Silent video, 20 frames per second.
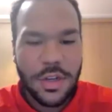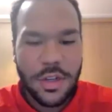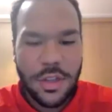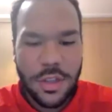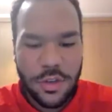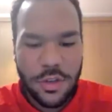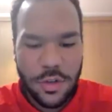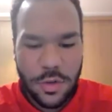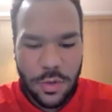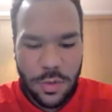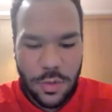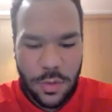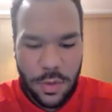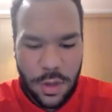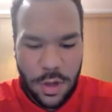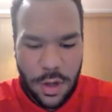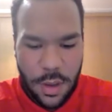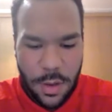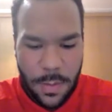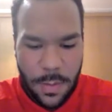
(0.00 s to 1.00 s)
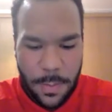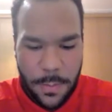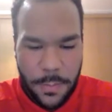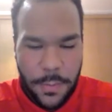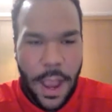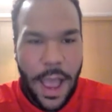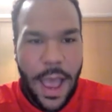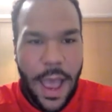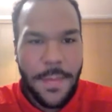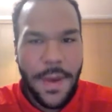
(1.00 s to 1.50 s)
and the true
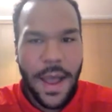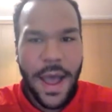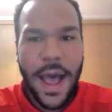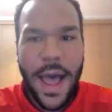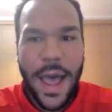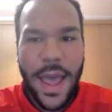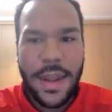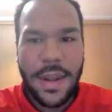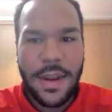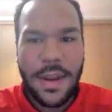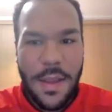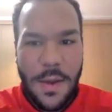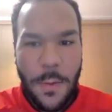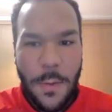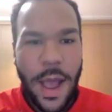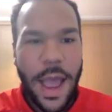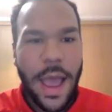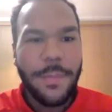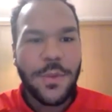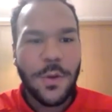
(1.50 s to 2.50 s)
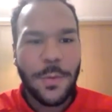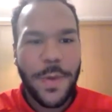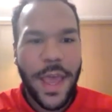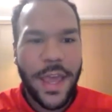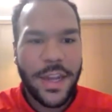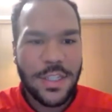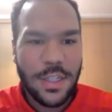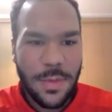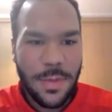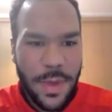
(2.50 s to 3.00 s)
pride behind why I'm so
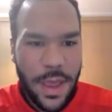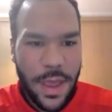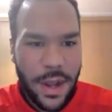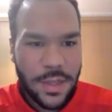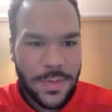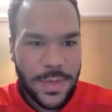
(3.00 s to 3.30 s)
passionate about it,